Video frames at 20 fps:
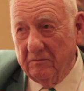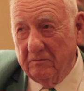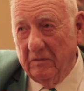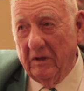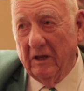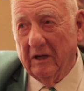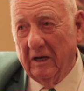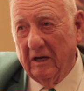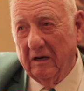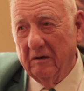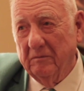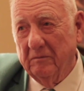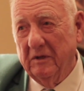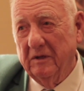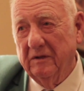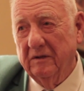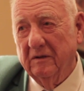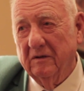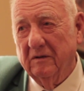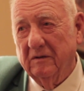They got to
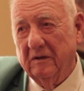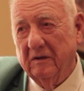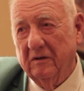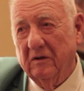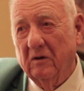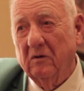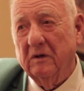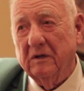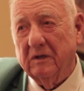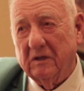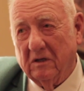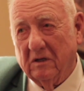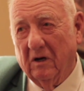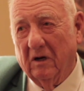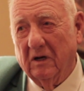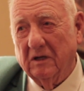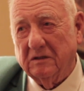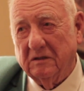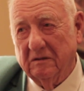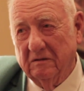bid their own and know what it
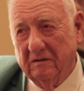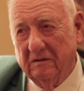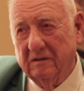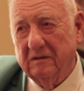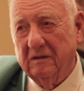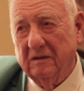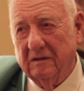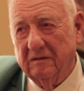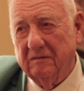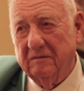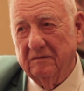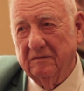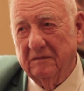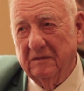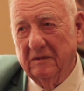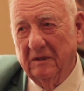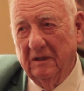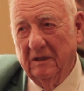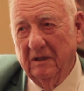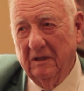costs and do it.
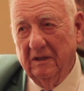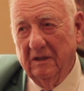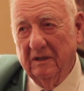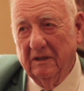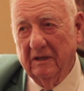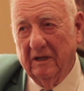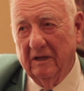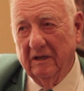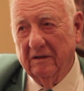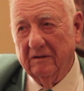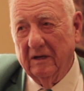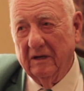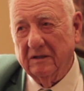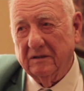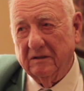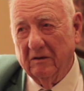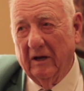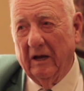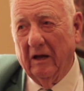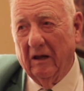Now they've
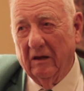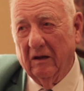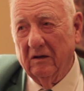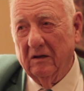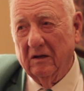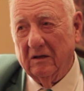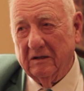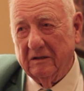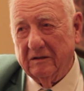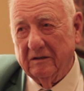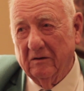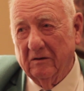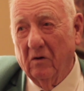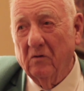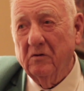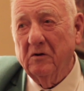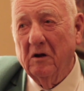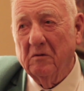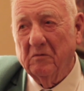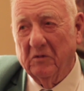got to look at their
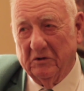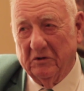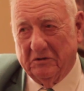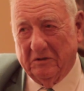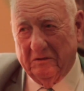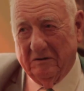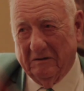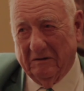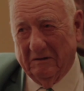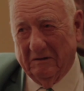own numbers.